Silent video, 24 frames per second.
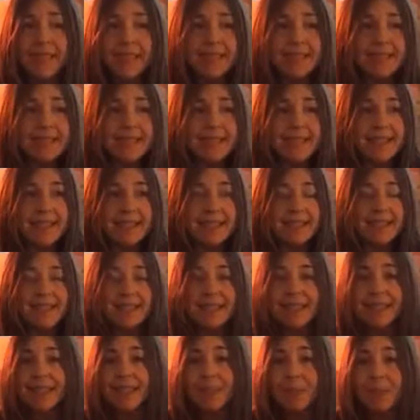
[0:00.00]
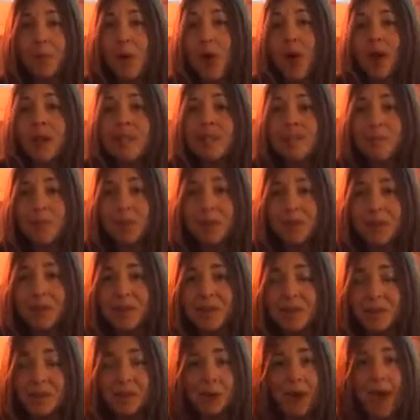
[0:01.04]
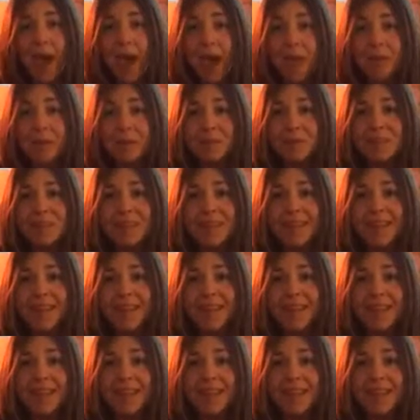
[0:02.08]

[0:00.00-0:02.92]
Is it possible that perhaps